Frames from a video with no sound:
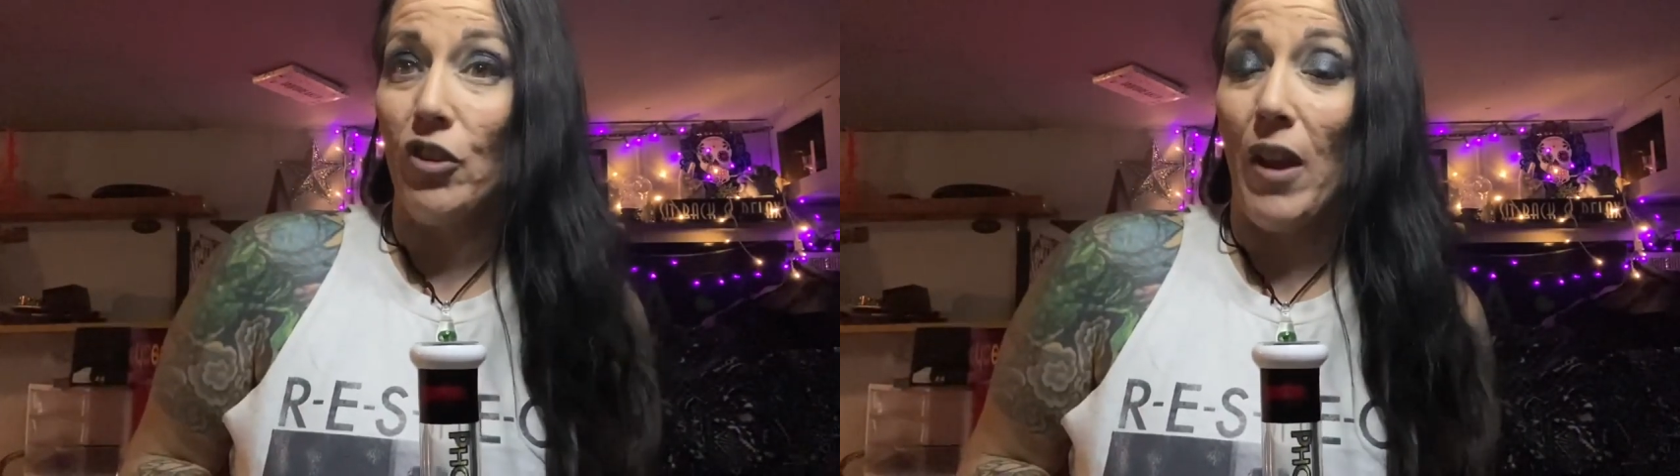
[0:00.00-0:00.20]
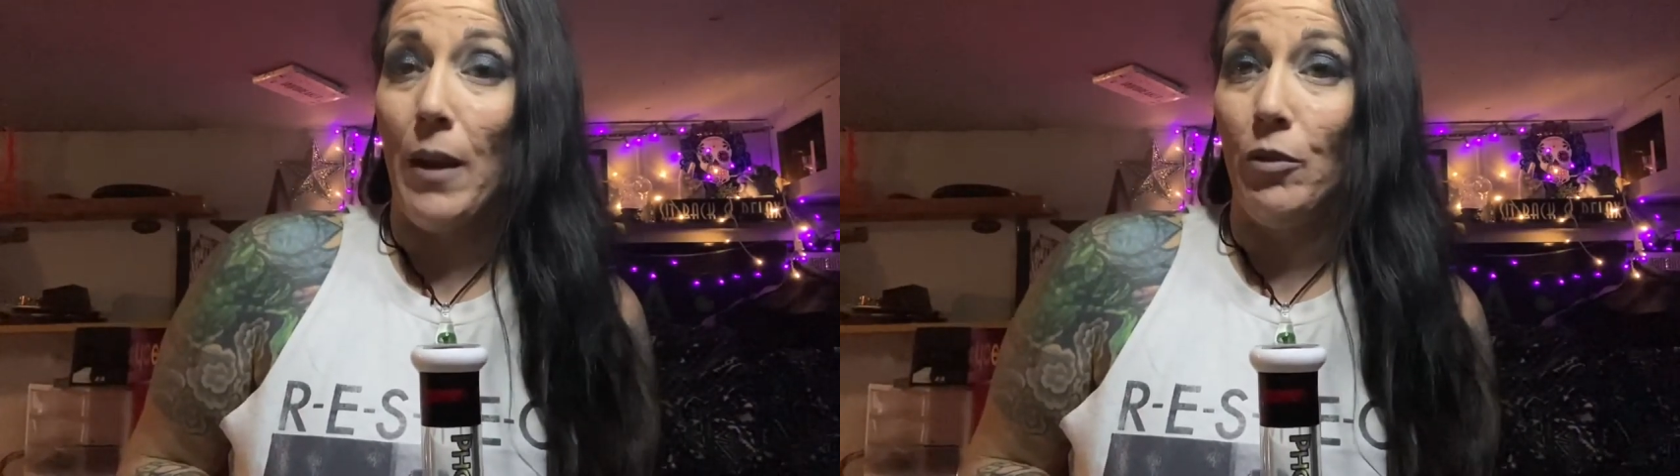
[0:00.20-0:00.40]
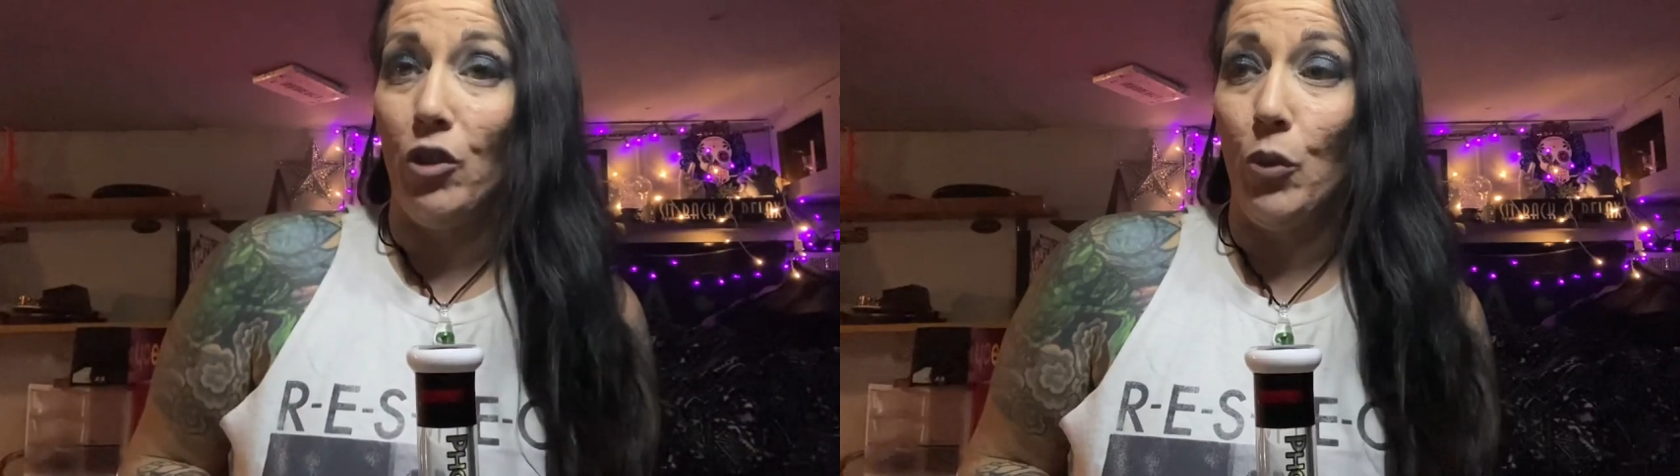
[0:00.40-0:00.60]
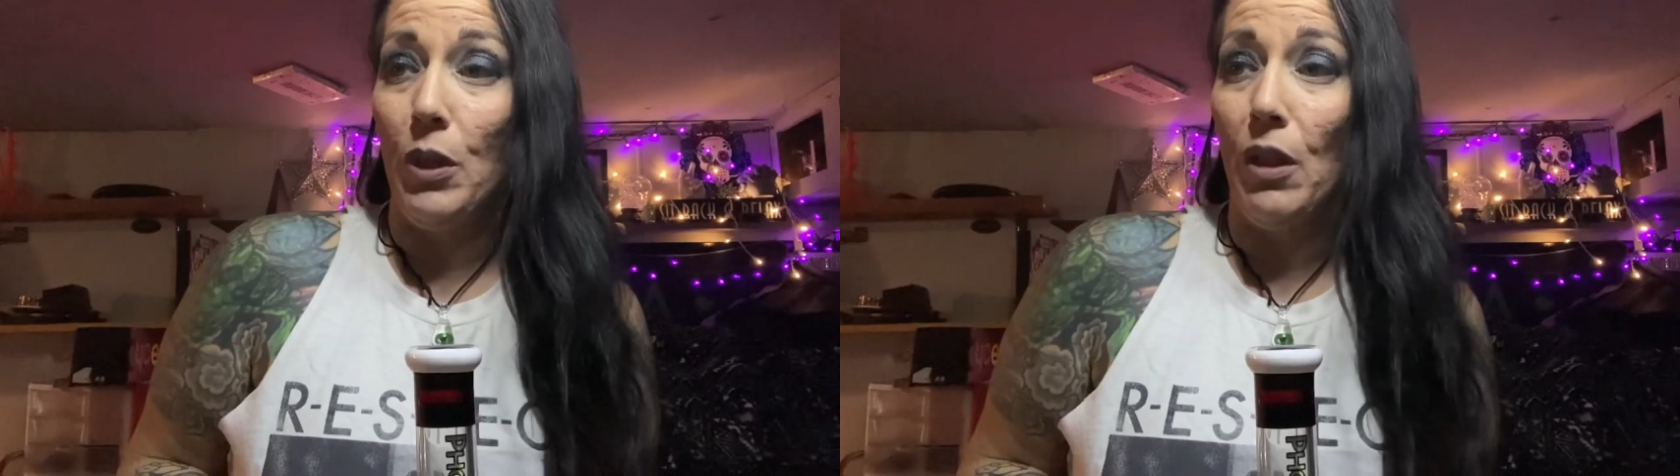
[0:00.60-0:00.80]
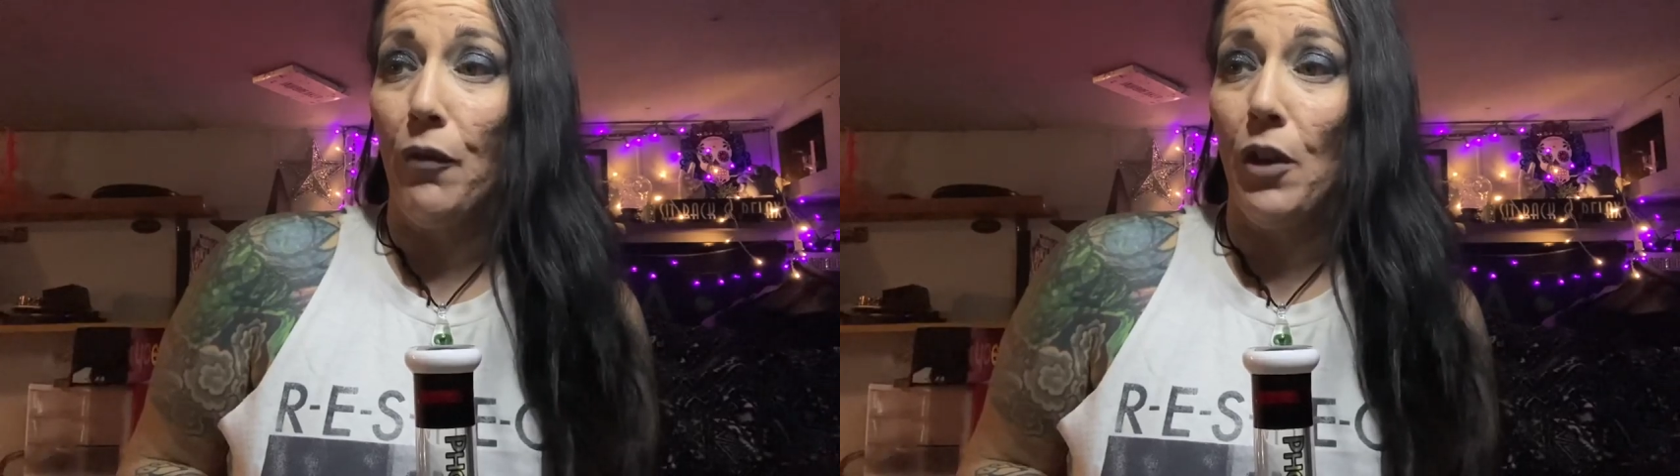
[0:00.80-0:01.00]
time doing
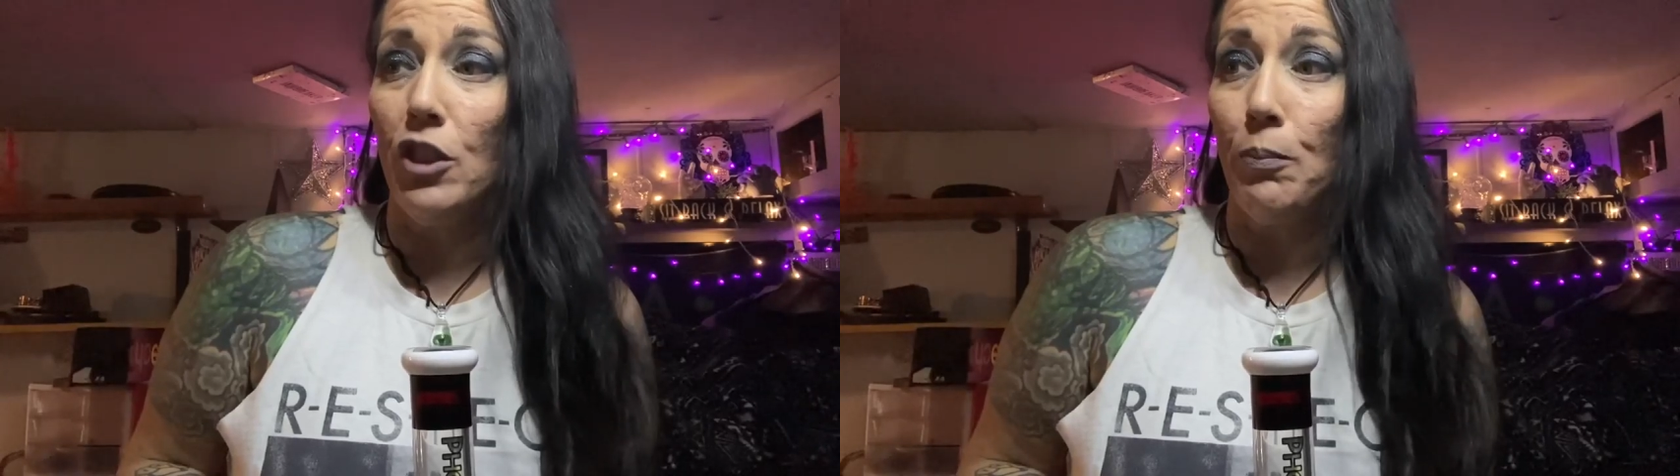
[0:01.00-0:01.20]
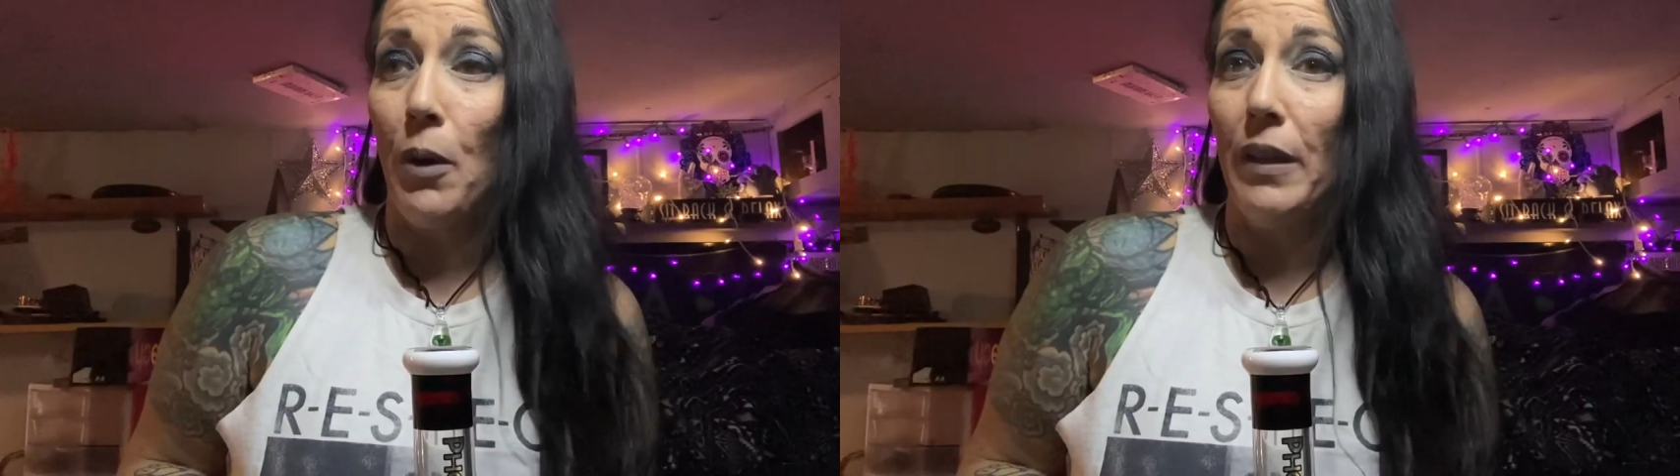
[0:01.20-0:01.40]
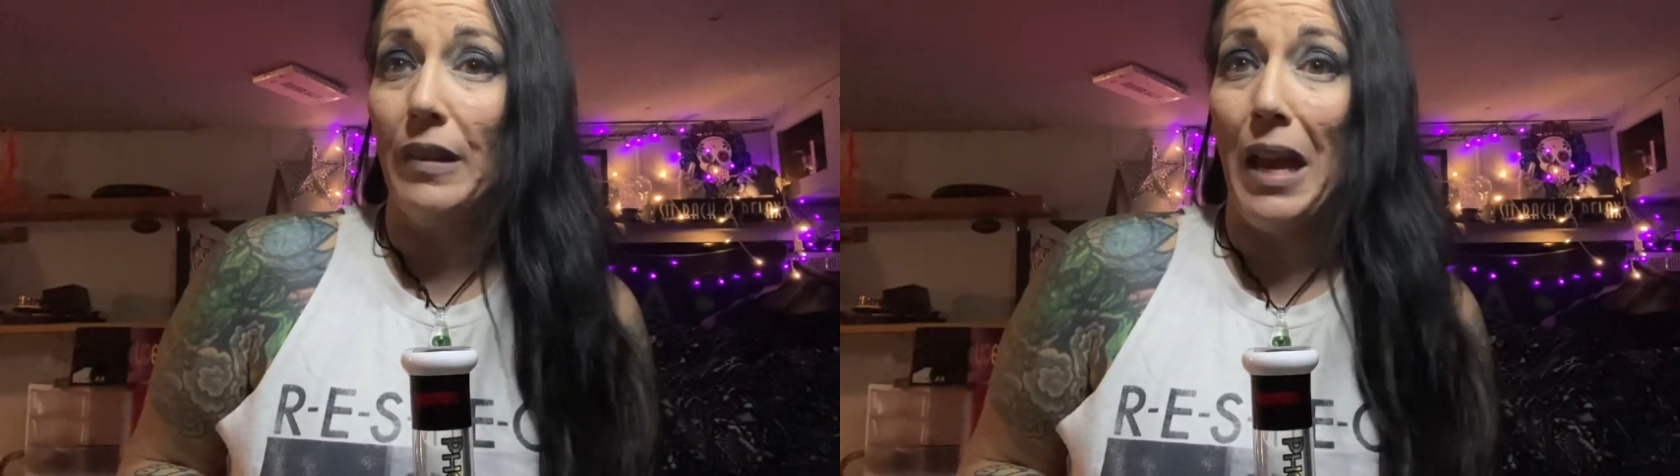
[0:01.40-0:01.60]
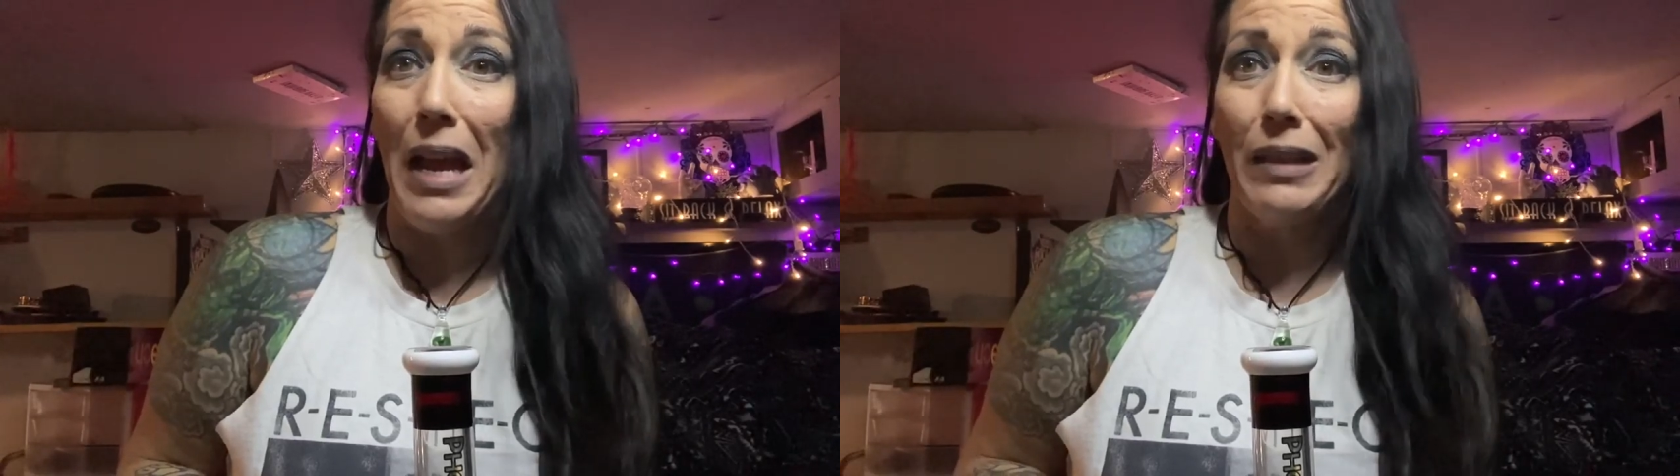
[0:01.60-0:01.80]
the French press hack,